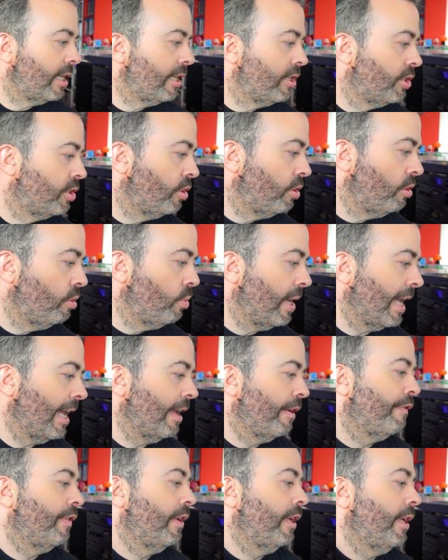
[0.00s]
I do
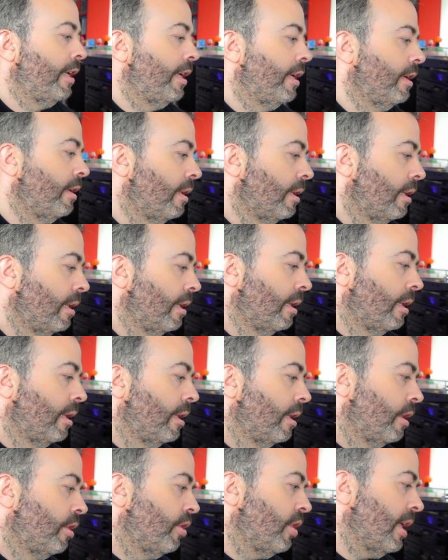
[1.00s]
have here,
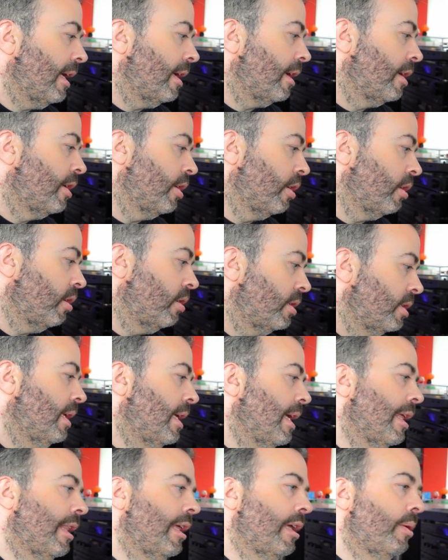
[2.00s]
thank God.
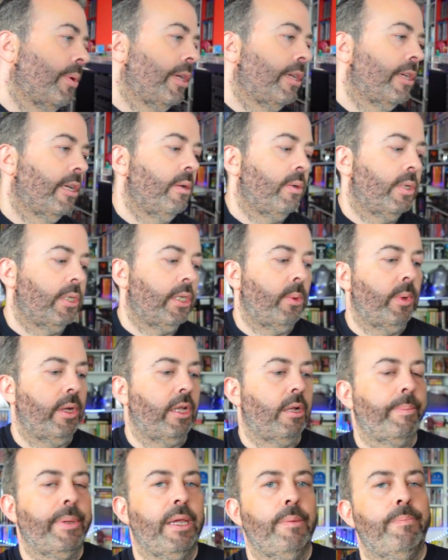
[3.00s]
Yeah, there we go. So
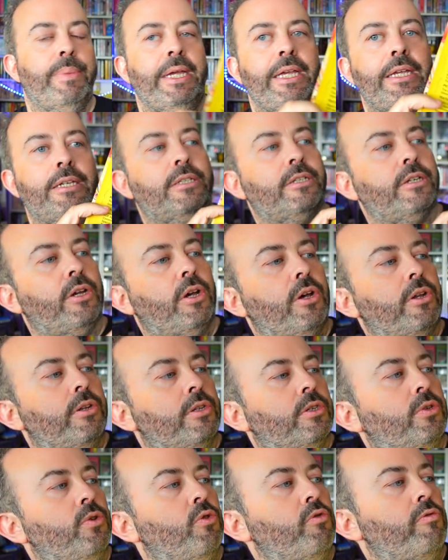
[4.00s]
it'll be based on
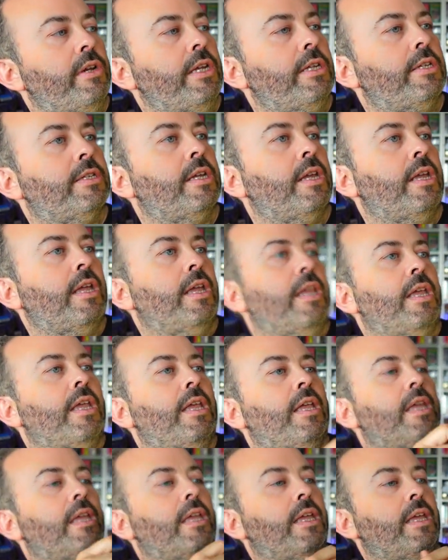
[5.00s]
stories
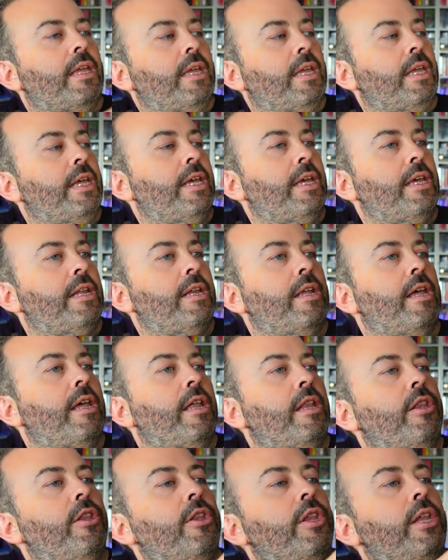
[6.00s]
in
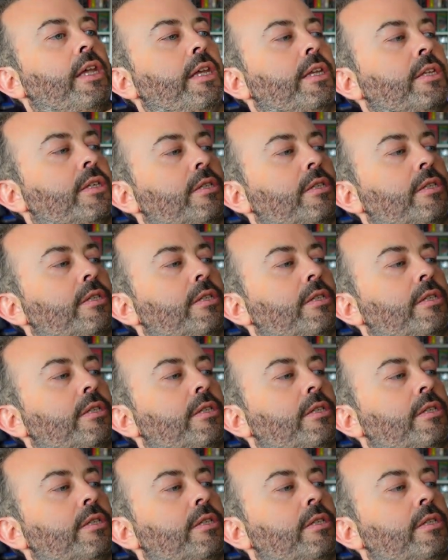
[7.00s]
this.